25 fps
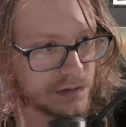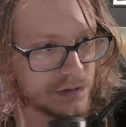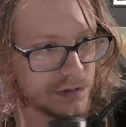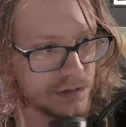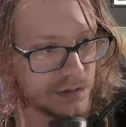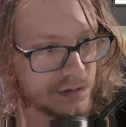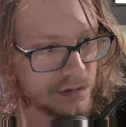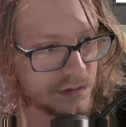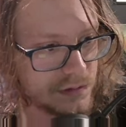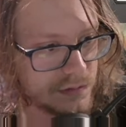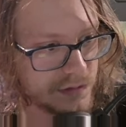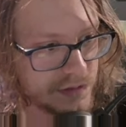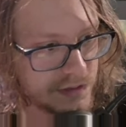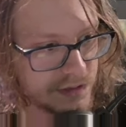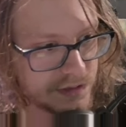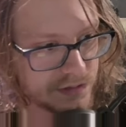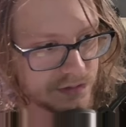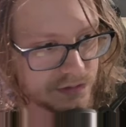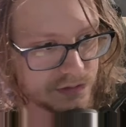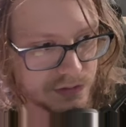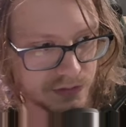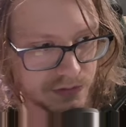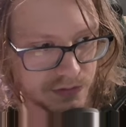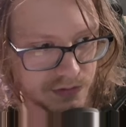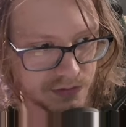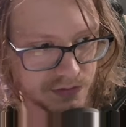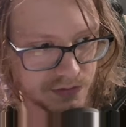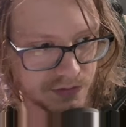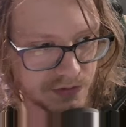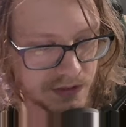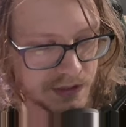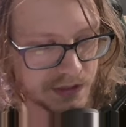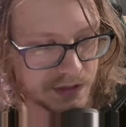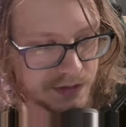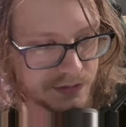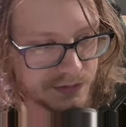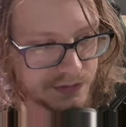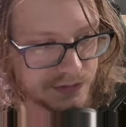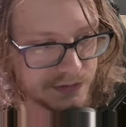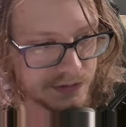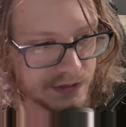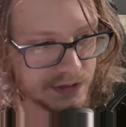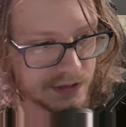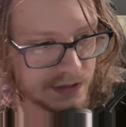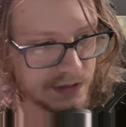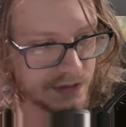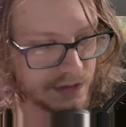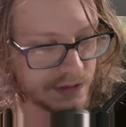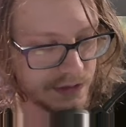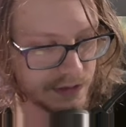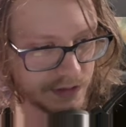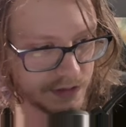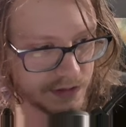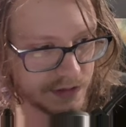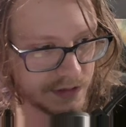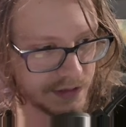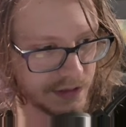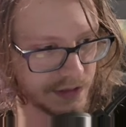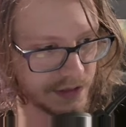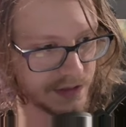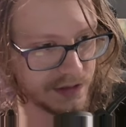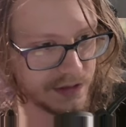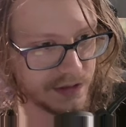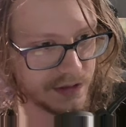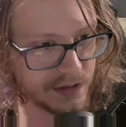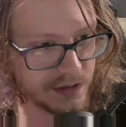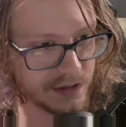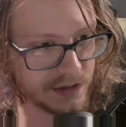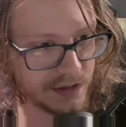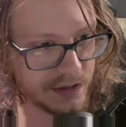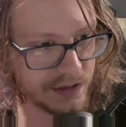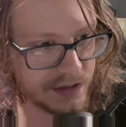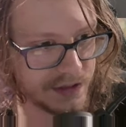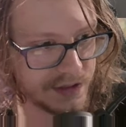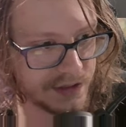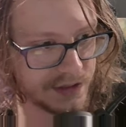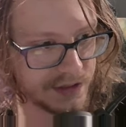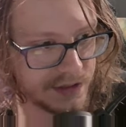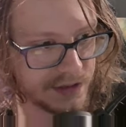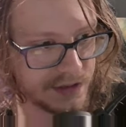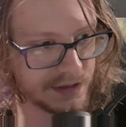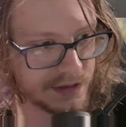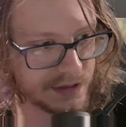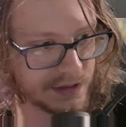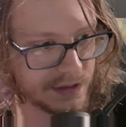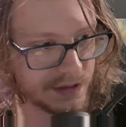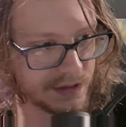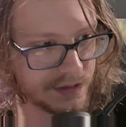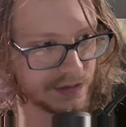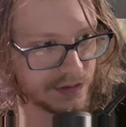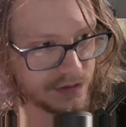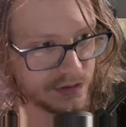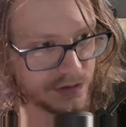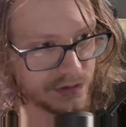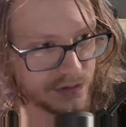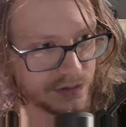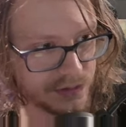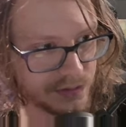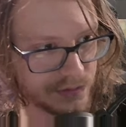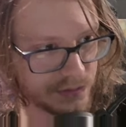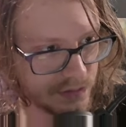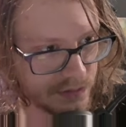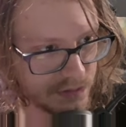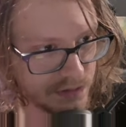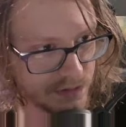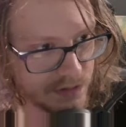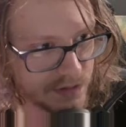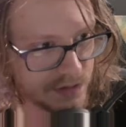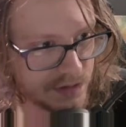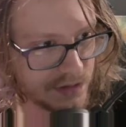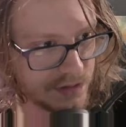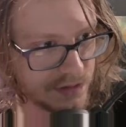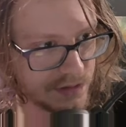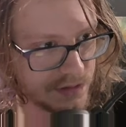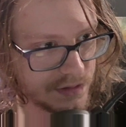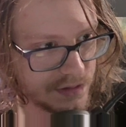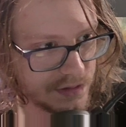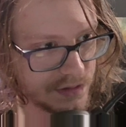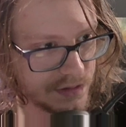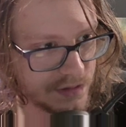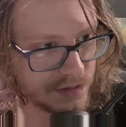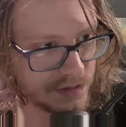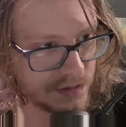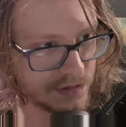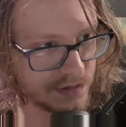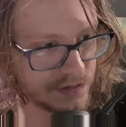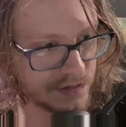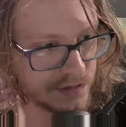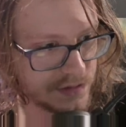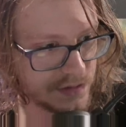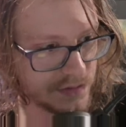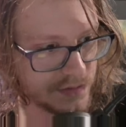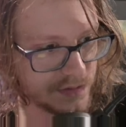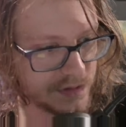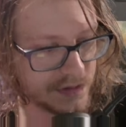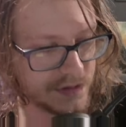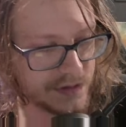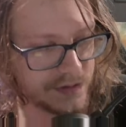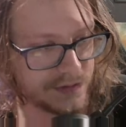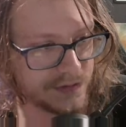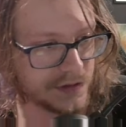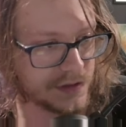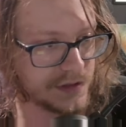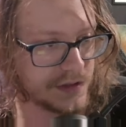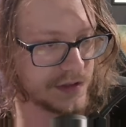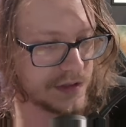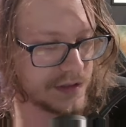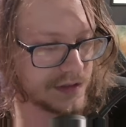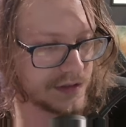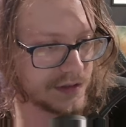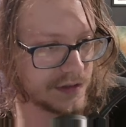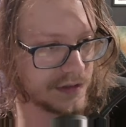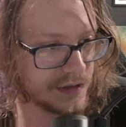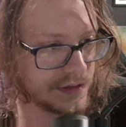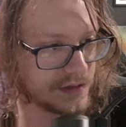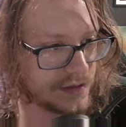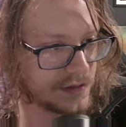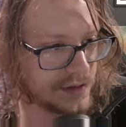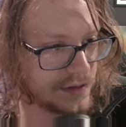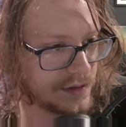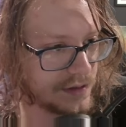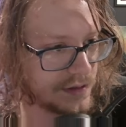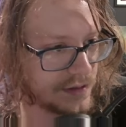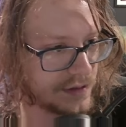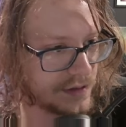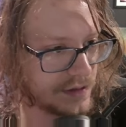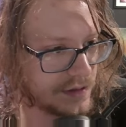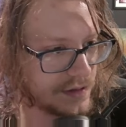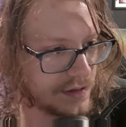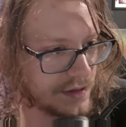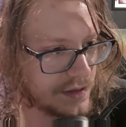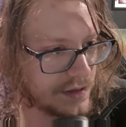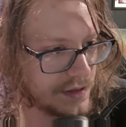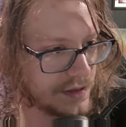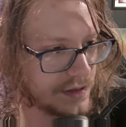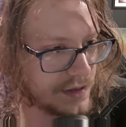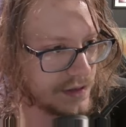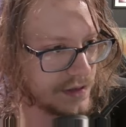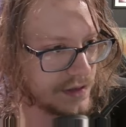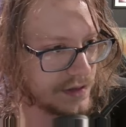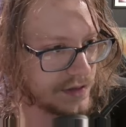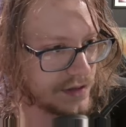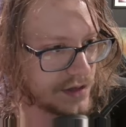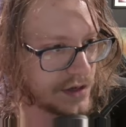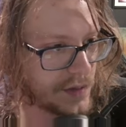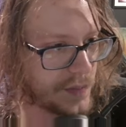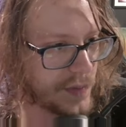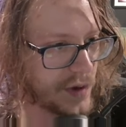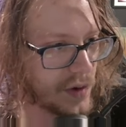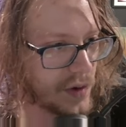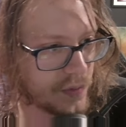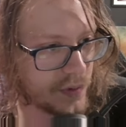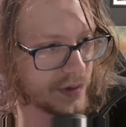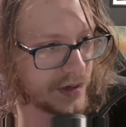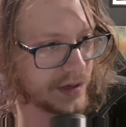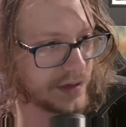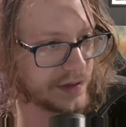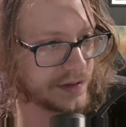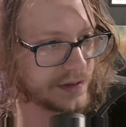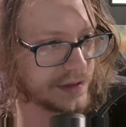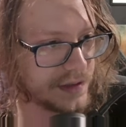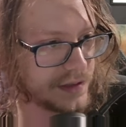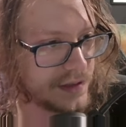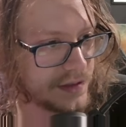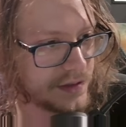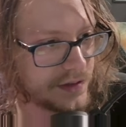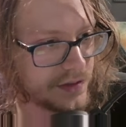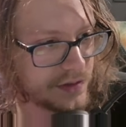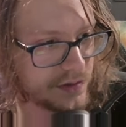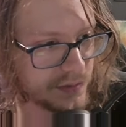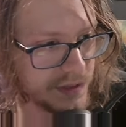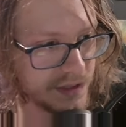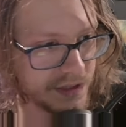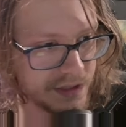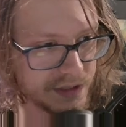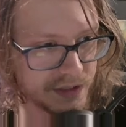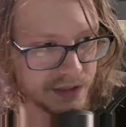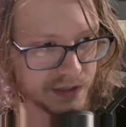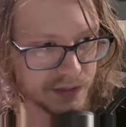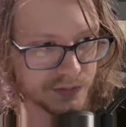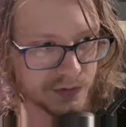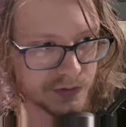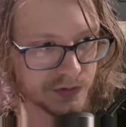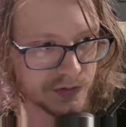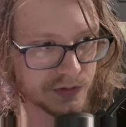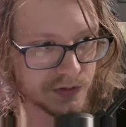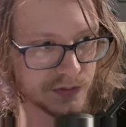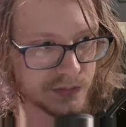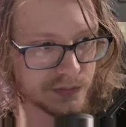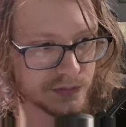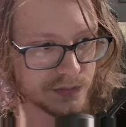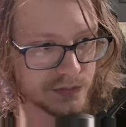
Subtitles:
3 and 2 is 5. And then I get to, well, first let's talk about where the 3 comes from.